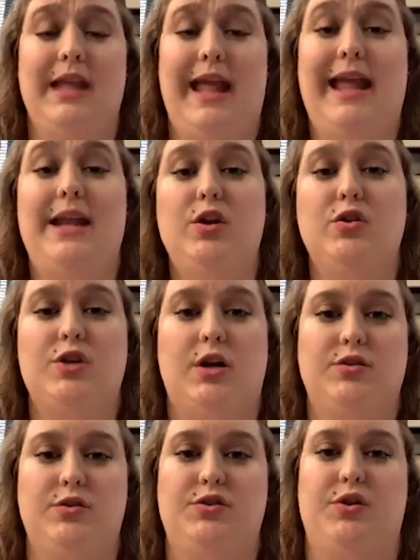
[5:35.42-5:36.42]
and your
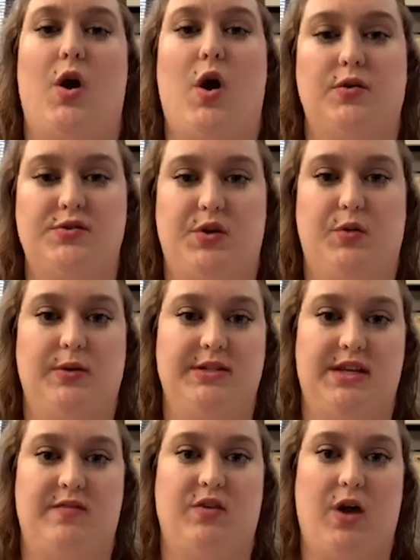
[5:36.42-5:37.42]
doctor should also
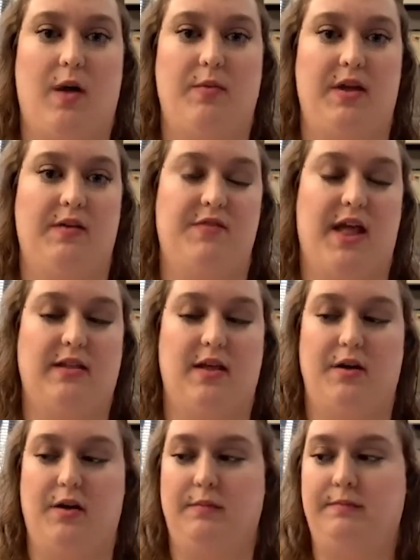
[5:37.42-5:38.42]
receive a copy of that
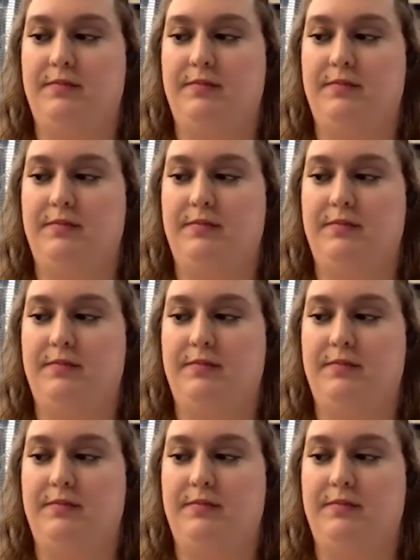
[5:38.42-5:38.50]
letter.